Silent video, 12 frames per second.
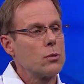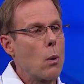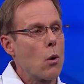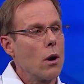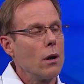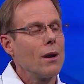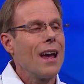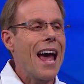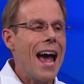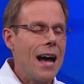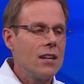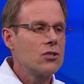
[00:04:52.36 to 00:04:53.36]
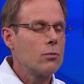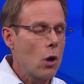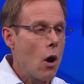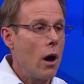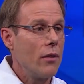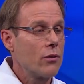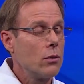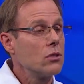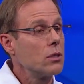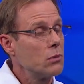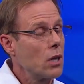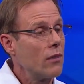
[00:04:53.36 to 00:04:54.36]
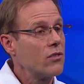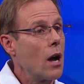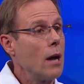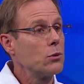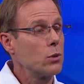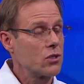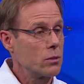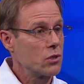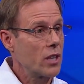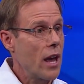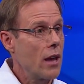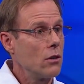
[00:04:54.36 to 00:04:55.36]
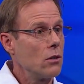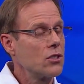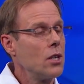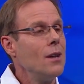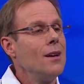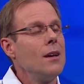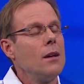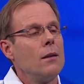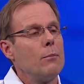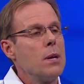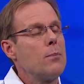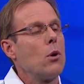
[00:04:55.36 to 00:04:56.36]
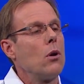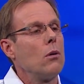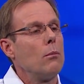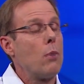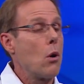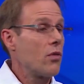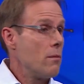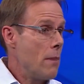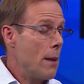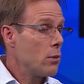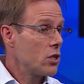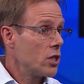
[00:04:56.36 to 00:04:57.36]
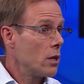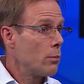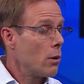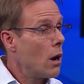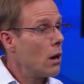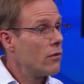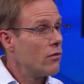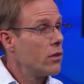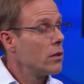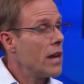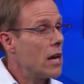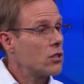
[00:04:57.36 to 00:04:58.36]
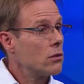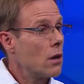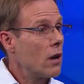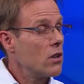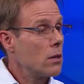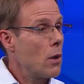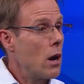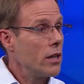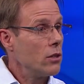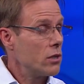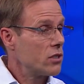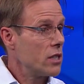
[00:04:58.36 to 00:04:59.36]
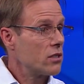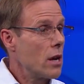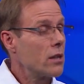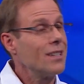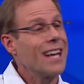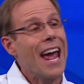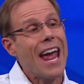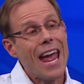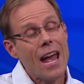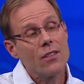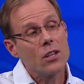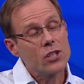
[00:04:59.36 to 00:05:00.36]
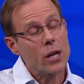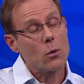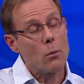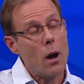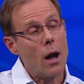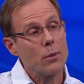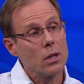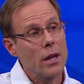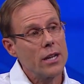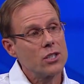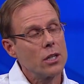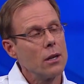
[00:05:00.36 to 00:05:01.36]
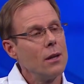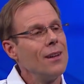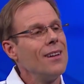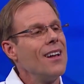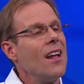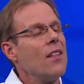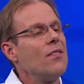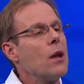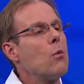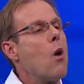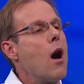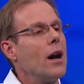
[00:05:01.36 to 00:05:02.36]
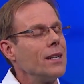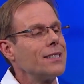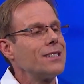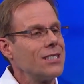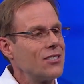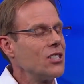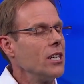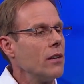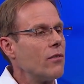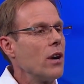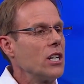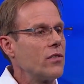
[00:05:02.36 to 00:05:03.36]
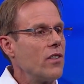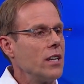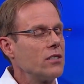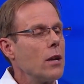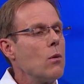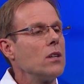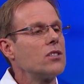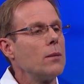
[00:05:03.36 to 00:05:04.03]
sport has gone through some tough times with some scandals. People, both the membership of the national governing body, USA Cycling, and the general population, they want to see a fresh face. They want